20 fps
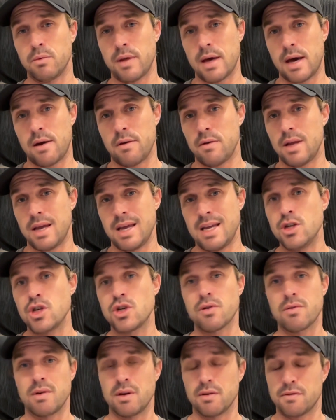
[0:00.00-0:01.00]
without an
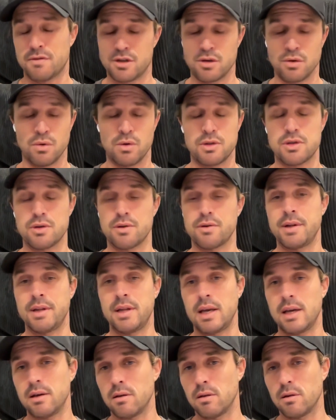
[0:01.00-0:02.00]
injury of sorts, or a
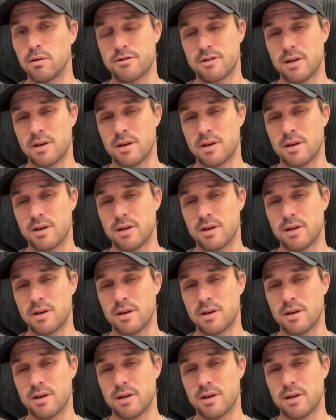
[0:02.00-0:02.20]
niggle, or